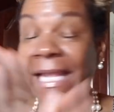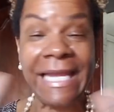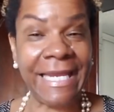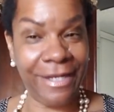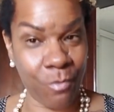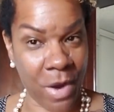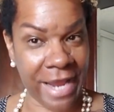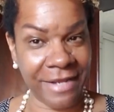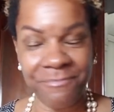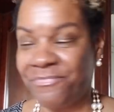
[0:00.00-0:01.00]

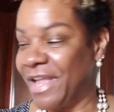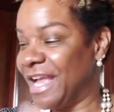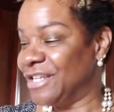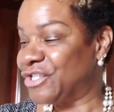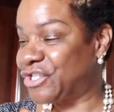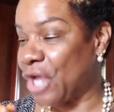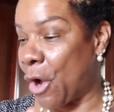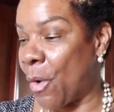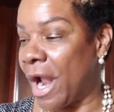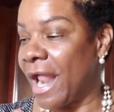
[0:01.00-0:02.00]
Anyway,
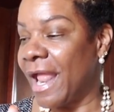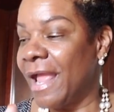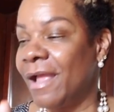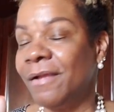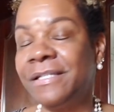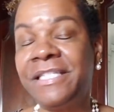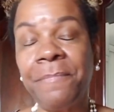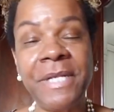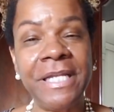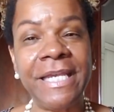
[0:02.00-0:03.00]
so
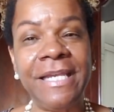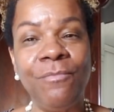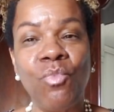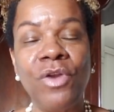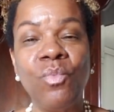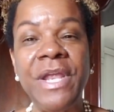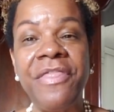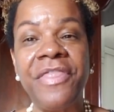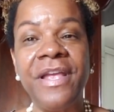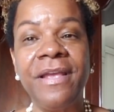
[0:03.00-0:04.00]
typically when we
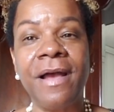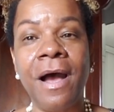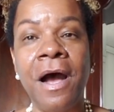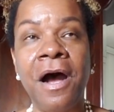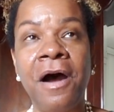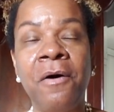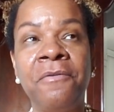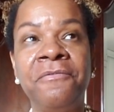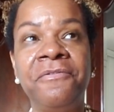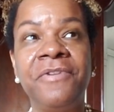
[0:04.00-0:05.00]
think
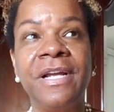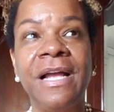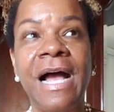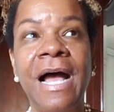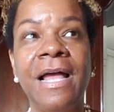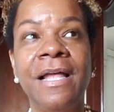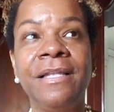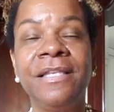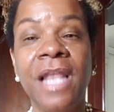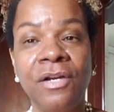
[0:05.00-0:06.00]
of a
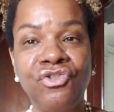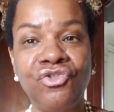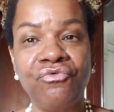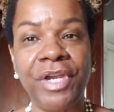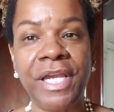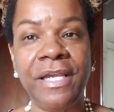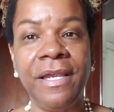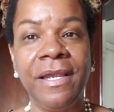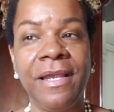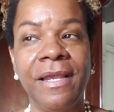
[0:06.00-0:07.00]
luxury
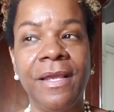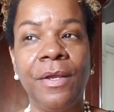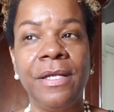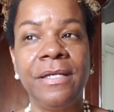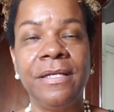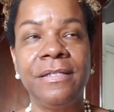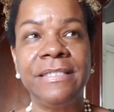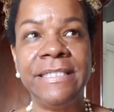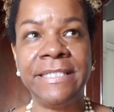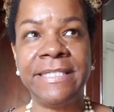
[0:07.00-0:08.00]

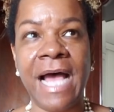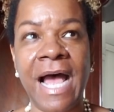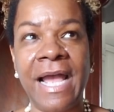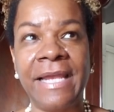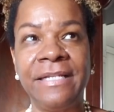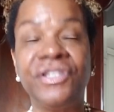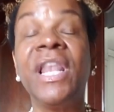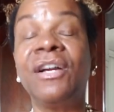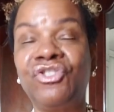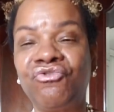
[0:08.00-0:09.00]
design,
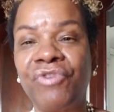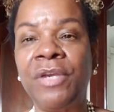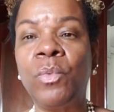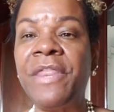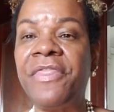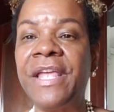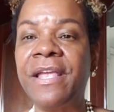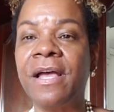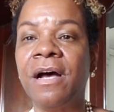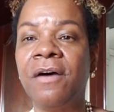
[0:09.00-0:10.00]
luxury, we
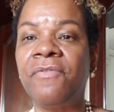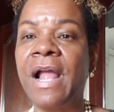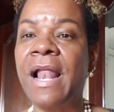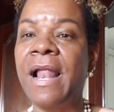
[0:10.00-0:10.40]
think of